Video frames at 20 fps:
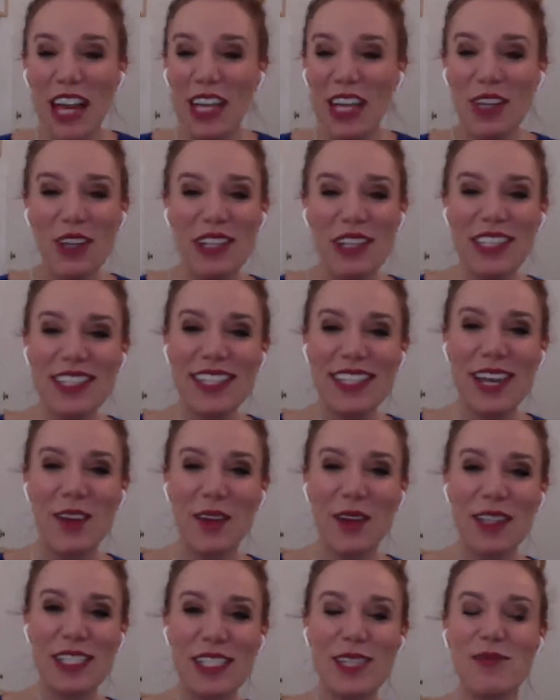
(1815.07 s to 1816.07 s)
You didn't say,
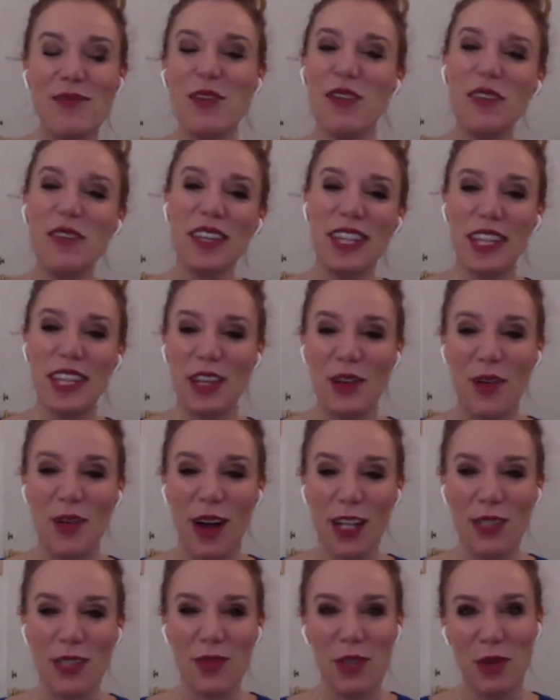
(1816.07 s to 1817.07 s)
what's the movie that you
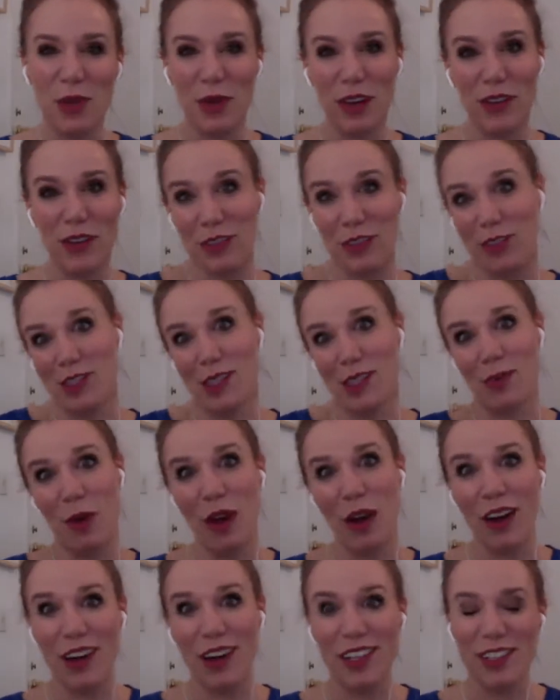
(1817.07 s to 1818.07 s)
watch when you want to feel
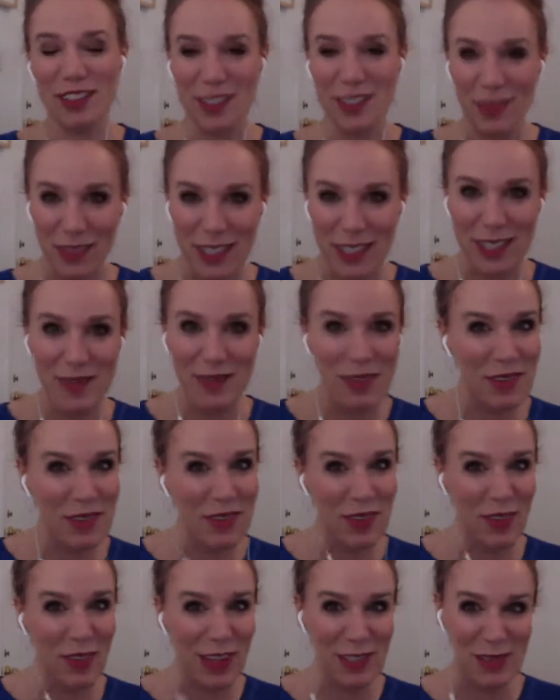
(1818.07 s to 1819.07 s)
smart? You said, what's the movie
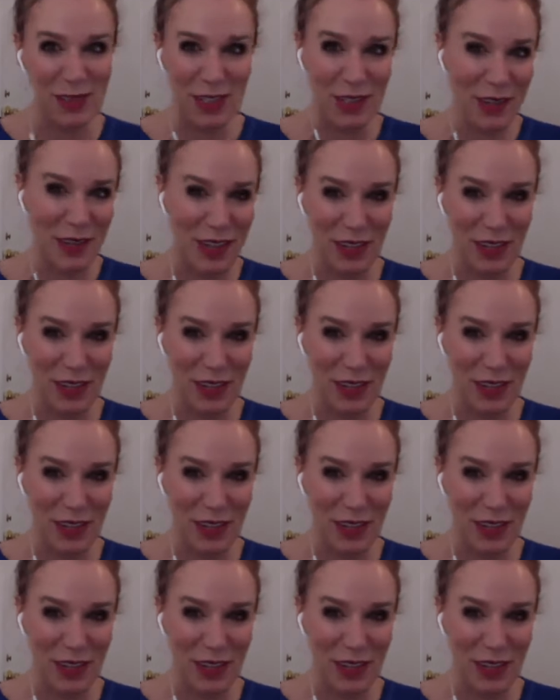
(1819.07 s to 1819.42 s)
you watch when you want to